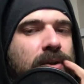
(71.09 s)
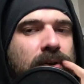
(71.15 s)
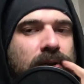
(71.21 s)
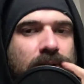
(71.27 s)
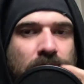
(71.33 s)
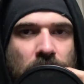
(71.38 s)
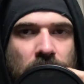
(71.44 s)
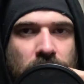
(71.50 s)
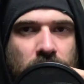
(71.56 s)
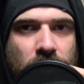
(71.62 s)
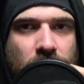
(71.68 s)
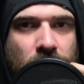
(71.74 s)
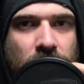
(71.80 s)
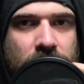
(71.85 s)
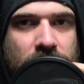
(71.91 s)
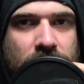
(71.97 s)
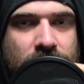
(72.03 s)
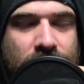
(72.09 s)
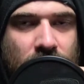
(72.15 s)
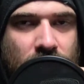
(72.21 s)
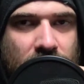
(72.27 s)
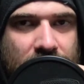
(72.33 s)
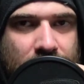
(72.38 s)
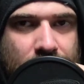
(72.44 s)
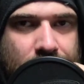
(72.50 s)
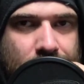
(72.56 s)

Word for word: you don't know what you're doing.